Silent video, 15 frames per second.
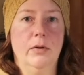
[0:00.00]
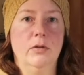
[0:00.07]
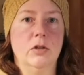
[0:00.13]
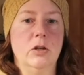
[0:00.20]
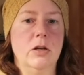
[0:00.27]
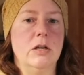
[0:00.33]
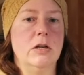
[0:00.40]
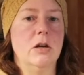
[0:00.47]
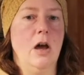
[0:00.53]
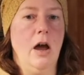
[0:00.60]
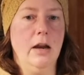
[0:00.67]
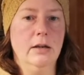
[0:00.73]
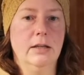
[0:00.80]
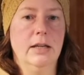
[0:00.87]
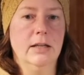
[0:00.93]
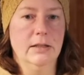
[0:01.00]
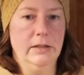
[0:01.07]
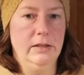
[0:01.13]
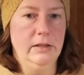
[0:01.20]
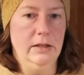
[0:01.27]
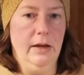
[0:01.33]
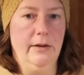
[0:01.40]
to not get
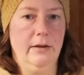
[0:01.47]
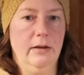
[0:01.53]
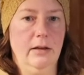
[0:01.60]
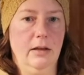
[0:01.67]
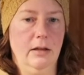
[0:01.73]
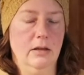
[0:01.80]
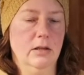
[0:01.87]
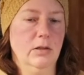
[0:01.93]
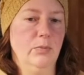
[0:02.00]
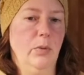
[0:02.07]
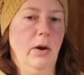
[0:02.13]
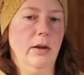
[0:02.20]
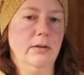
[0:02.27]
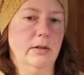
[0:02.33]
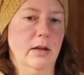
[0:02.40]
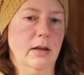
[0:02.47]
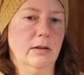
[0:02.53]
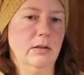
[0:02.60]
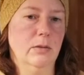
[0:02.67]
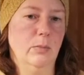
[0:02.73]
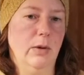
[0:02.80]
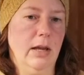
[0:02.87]
stuck in this
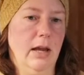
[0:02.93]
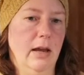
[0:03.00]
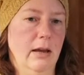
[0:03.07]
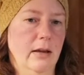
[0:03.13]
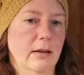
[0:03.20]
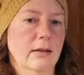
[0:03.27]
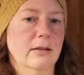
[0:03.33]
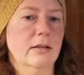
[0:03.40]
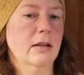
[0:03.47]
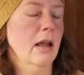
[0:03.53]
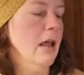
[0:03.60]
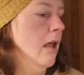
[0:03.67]
process, because